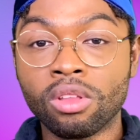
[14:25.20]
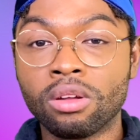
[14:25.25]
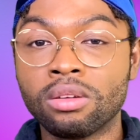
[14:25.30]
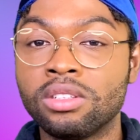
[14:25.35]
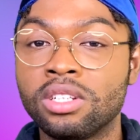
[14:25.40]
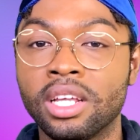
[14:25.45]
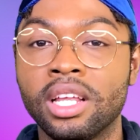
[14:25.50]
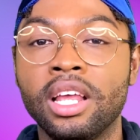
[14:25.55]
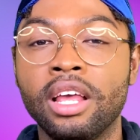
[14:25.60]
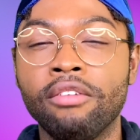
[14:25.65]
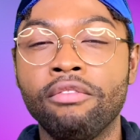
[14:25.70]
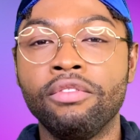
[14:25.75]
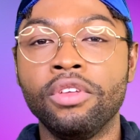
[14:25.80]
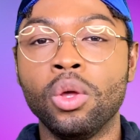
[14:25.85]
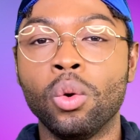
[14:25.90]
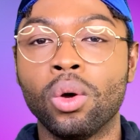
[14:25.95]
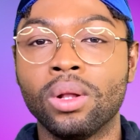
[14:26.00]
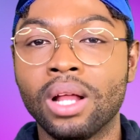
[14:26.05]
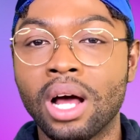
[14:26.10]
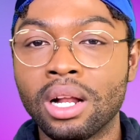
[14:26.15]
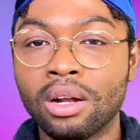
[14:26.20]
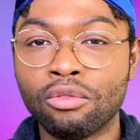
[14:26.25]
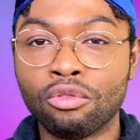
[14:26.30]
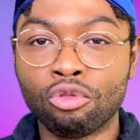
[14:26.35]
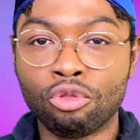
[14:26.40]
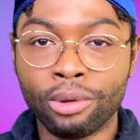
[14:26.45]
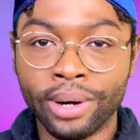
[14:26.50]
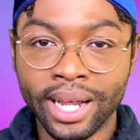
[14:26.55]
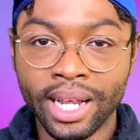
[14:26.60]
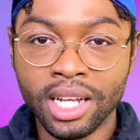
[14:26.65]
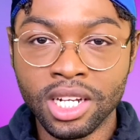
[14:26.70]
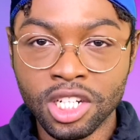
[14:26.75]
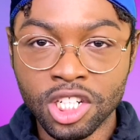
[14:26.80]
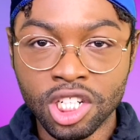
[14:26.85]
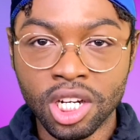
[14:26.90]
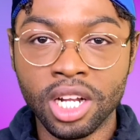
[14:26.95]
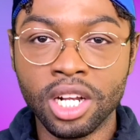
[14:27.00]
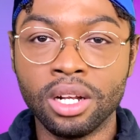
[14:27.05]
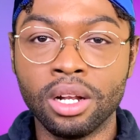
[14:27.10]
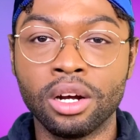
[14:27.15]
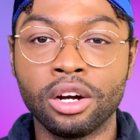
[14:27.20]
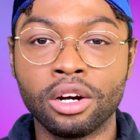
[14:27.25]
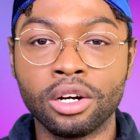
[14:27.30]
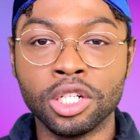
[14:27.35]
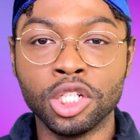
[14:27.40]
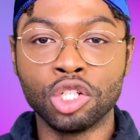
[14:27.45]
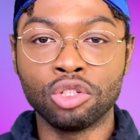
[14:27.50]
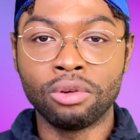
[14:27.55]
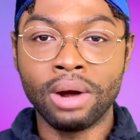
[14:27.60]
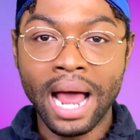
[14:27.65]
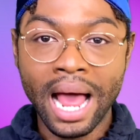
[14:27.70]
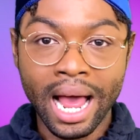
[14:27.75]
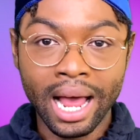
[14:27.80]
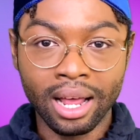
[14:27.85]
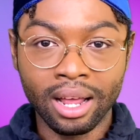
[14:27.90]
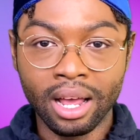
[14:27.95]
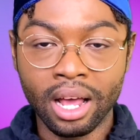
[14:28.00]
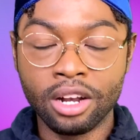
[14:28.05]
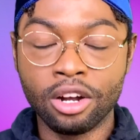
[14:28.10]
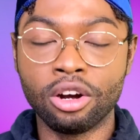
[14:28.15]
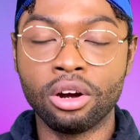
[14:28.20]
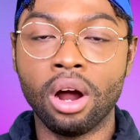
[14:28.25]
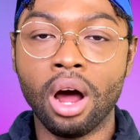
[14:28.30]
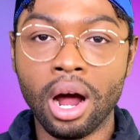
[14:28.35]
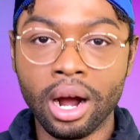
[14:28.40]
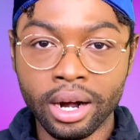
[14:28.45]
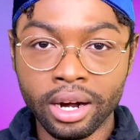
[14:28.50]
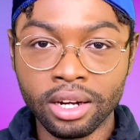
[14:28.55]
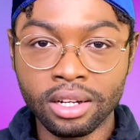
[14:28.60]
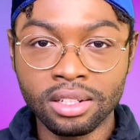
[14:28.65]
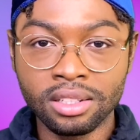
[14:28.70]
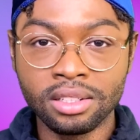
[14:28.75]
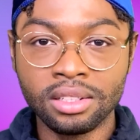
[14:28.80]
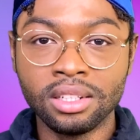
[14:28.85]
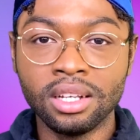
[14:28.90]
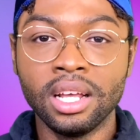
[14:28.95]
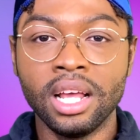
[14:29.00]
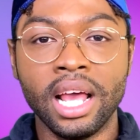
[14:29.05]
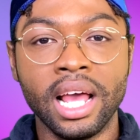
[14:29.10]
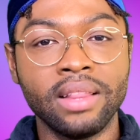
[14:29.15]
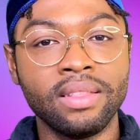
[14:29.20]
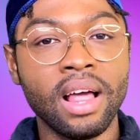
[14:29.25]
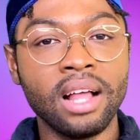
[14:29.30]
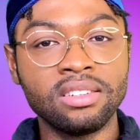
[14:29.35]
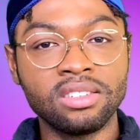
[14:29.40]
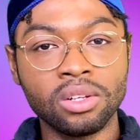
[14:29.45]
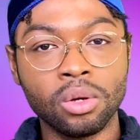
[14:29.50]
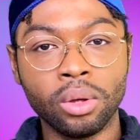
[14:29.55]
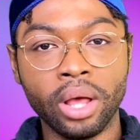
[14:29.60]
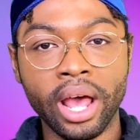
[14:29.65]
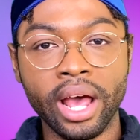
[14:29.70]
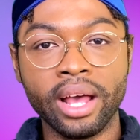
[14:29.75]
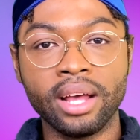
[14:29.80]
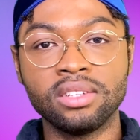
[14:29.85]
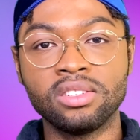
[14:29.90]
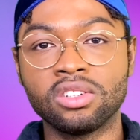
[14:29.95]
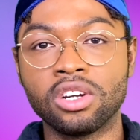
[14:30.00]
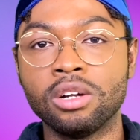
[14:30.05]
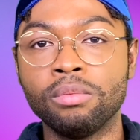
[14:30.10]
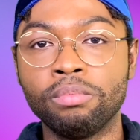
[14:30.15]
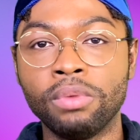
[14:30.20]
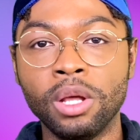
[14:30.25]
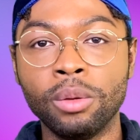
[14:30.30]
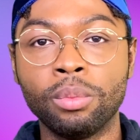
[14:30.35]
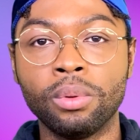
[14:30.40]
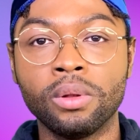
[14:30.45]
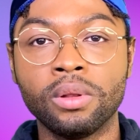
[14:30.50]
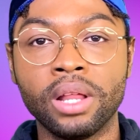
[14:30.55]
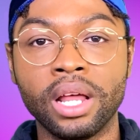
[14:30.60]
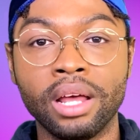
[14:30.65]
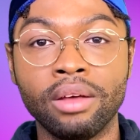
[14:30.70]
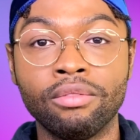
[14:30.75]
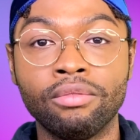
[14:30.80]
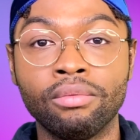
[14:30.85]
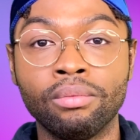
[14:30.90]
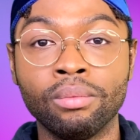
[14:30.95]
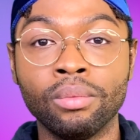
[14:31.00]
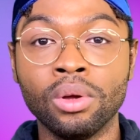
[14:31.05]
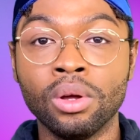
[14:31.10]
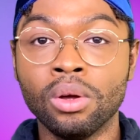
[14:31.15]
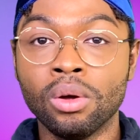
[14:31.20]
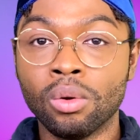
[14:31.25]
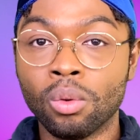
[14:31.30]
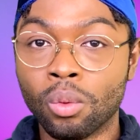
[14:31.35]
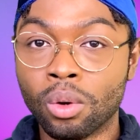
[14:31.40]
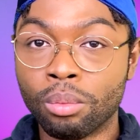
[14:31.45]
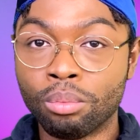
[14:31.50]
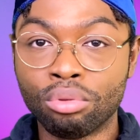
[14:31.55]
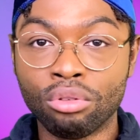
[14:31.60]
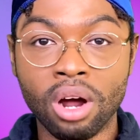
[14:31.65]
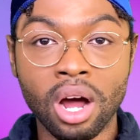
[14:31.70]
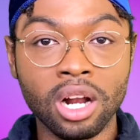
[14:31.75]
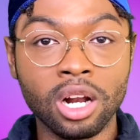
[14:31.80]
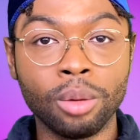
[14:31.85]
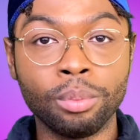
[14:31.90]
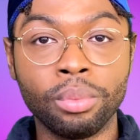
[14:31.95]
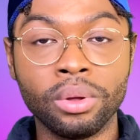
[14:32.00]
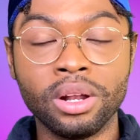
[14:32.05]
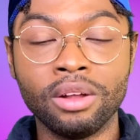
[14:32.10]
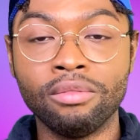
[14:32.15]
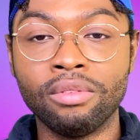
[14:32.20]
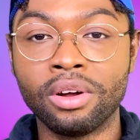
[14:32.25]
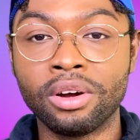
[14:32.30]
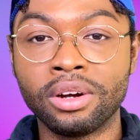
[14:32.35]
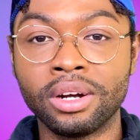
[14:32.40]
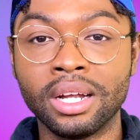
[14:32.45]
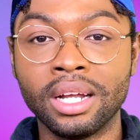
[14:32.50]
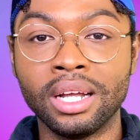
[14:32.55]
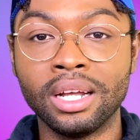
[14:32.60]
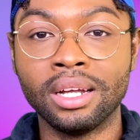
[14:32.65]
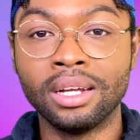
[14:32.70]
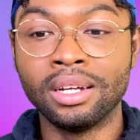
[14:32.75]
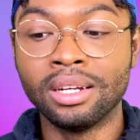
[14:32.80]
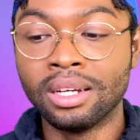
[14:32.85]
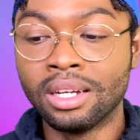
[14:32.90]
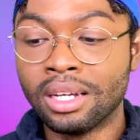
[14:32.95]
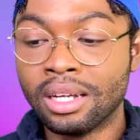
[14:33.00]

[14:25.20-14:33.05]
to give you a lot of range in her drag and her art. And that's okay. Certain people, they were brought up in a very,